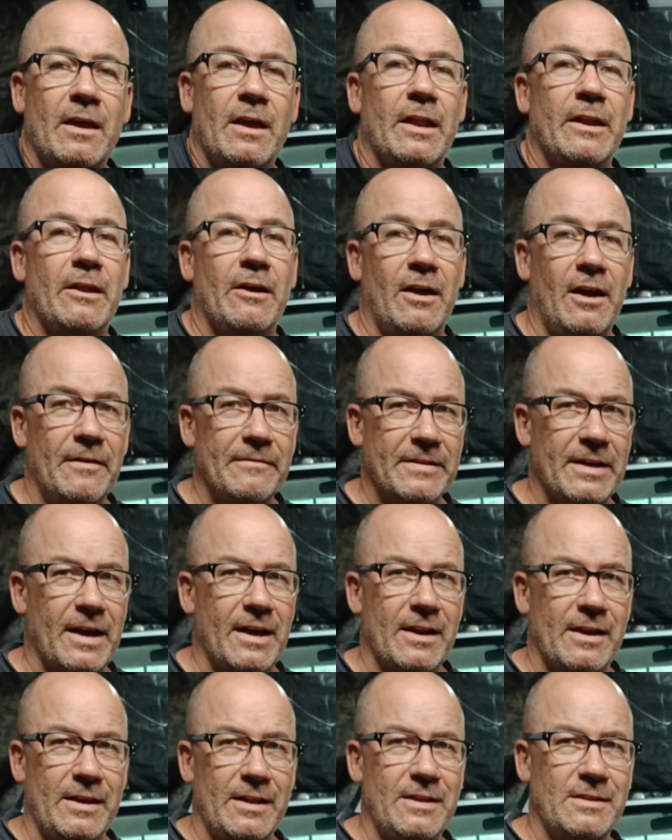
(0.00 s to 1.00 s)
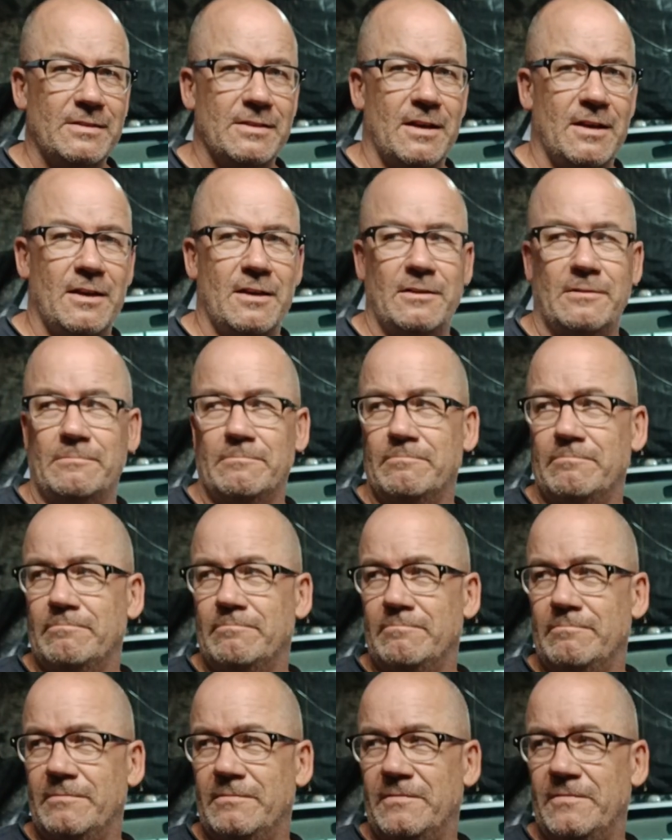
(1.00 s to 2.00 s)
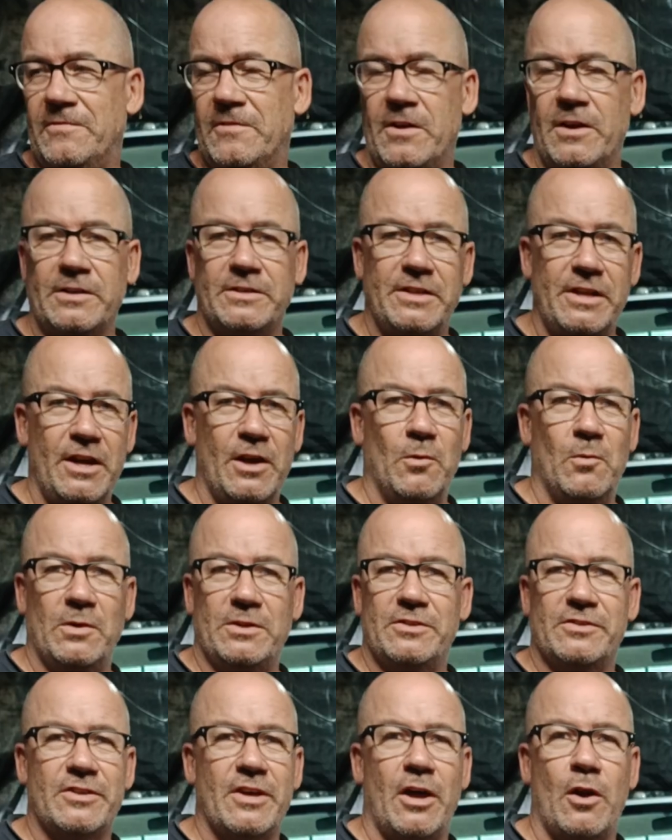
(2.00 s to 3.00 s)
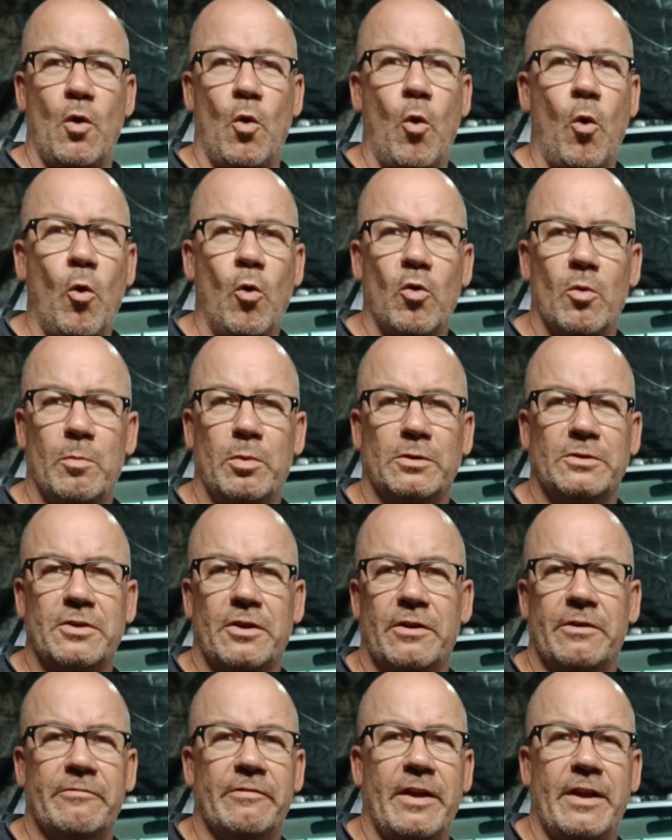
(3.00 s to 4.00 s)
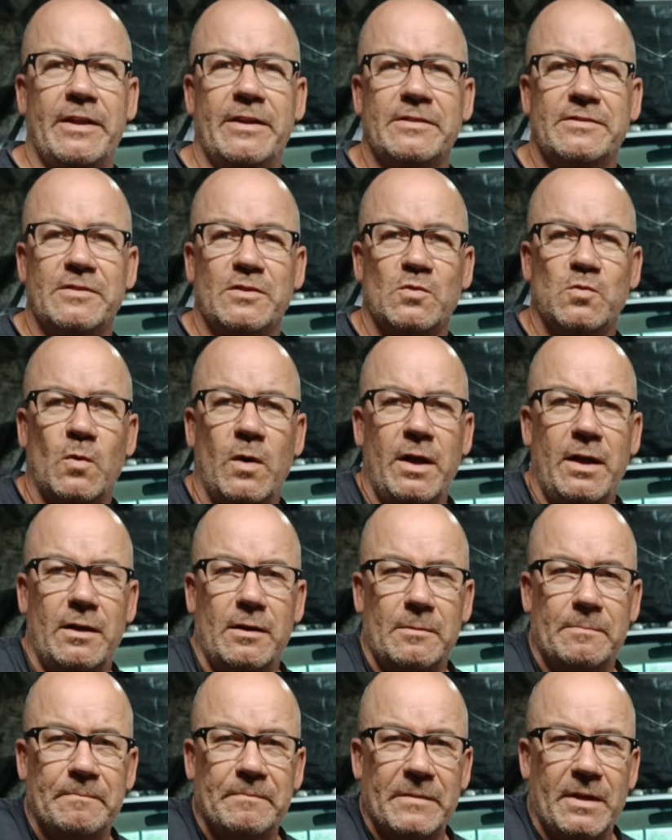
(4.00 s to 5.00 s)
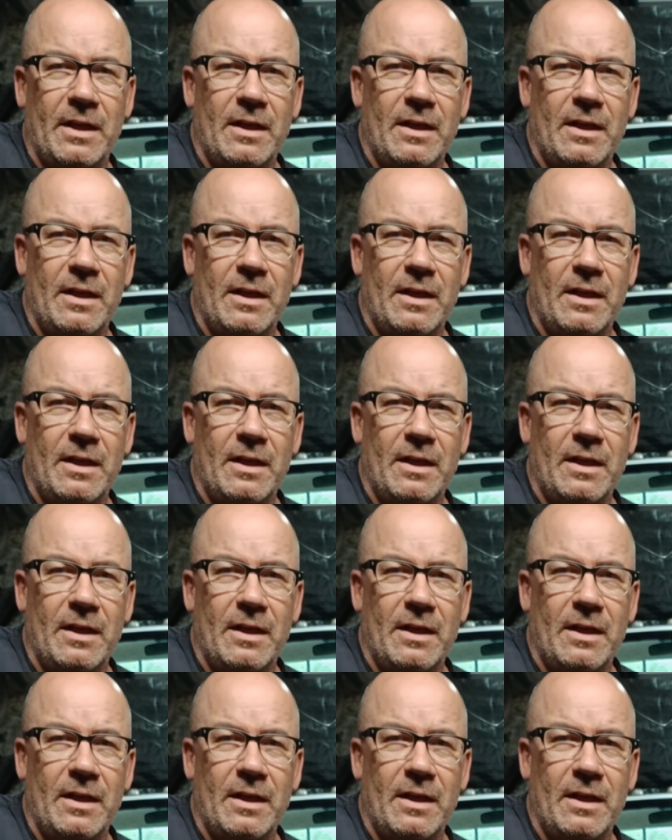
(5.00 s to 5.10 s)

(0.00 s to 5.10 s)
Now I've got a Nissan Frontier, which has got a horrible turning radius as well.